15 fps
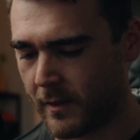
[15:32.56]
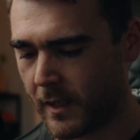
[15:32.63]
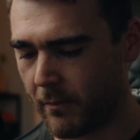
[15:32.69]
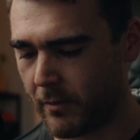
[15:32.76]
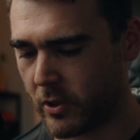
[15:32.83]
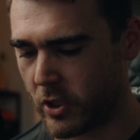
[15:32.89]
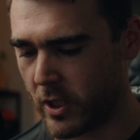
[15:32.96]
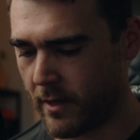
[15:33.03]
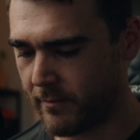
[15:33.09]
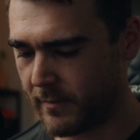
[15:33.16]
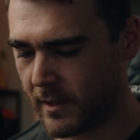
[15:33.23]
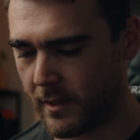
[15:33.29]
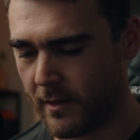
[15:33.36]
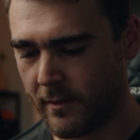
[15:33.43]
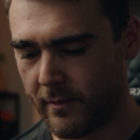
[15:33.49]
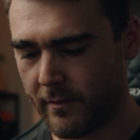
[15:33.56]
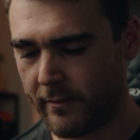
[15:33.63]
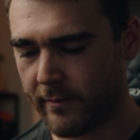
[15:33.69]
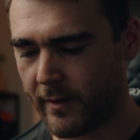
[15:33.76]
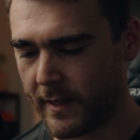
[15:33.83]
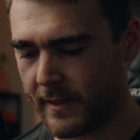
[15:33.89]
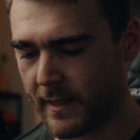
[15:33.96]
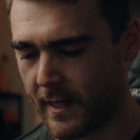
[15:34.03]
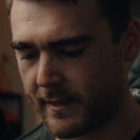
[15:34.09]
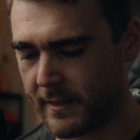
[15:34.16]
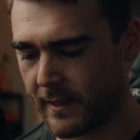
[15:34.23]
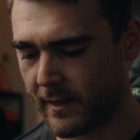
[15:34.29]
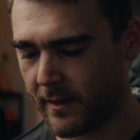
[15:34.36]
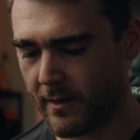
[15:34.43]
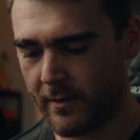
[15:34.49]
Couple of gems. Fantastic.